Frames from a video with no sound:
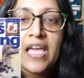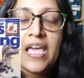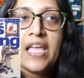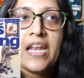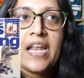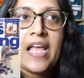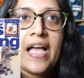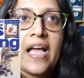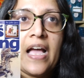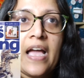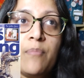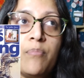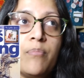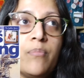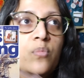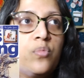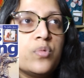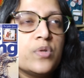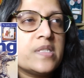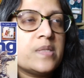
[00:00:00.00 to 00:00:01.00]
I
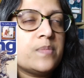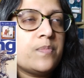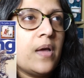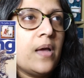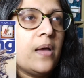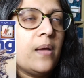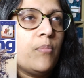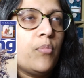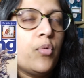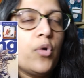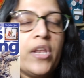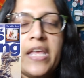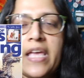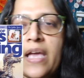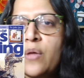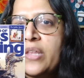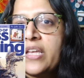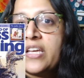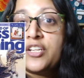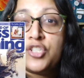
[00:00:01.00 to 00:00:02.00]
was pointing
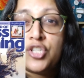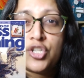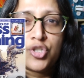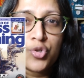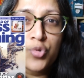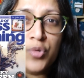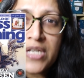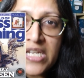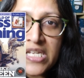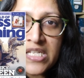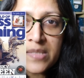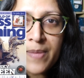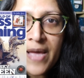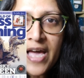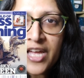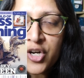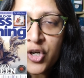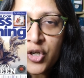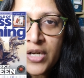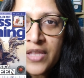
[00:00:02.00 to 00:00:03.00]
out like a trees
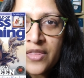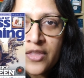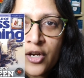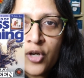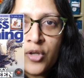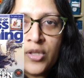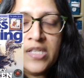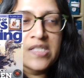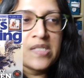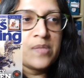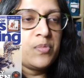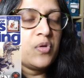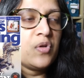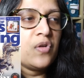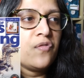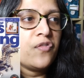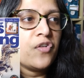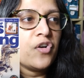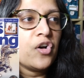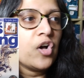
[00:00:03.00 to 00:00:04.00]
pattern in there that's
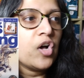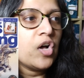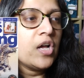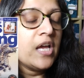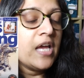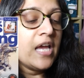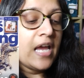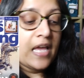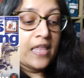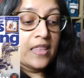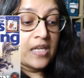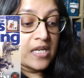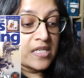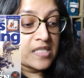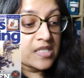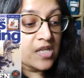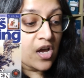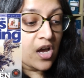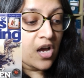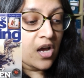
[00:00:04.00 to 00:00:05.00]
beautiful, and then I
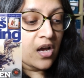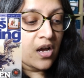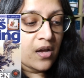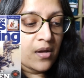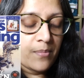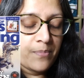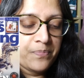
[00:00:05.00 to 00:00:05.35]
saw